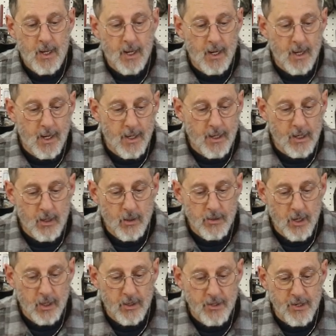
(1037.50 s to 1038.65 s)
Uh, he goes
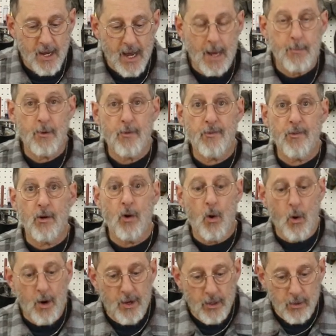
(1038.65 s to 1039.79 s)
on to say, I prefer
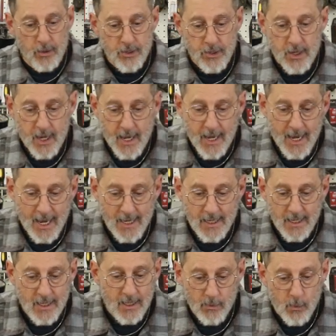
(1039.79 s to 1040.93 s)
oils
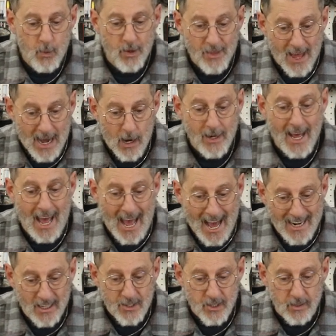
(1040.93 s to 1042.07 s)
and without
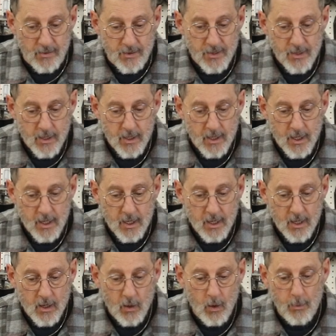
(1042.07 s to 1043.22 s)
additives
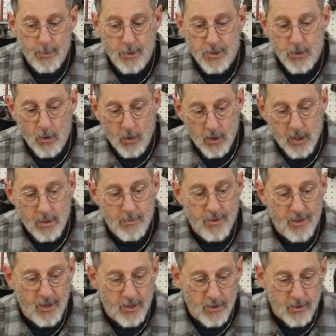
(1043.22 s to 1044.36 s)
or petroleum
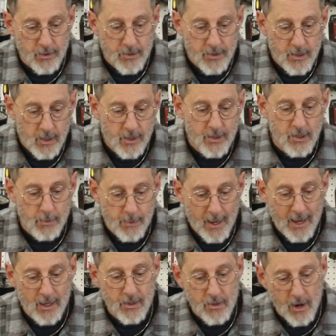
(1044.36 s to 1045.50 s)
thinners,
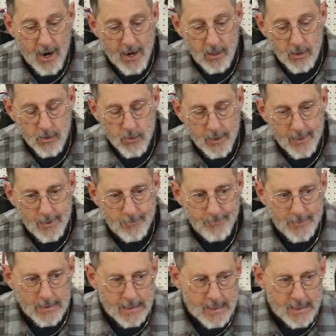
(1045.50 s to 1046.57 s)
Japan dryers. Well,